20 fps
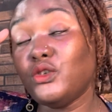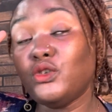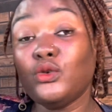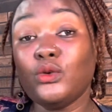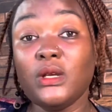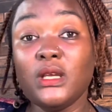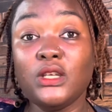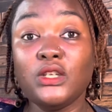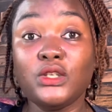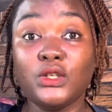
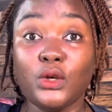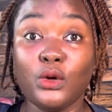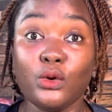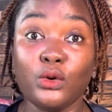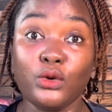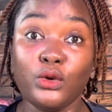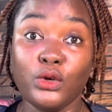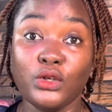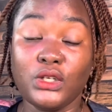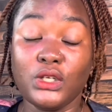ease
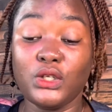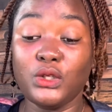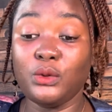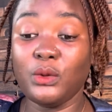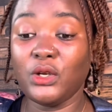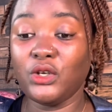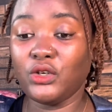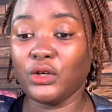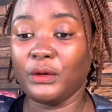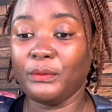your
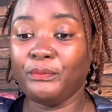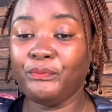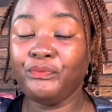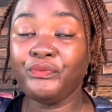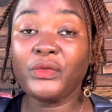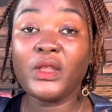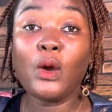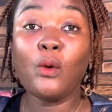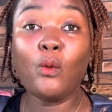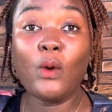situation.
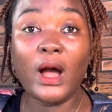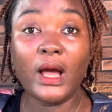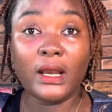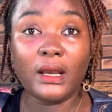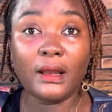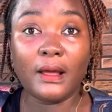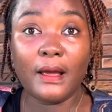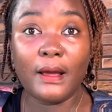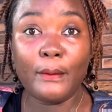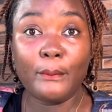1,
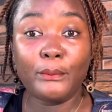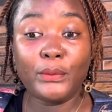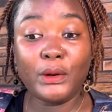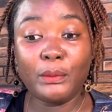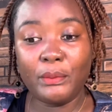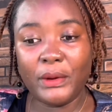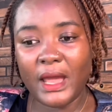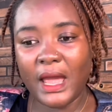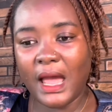prepare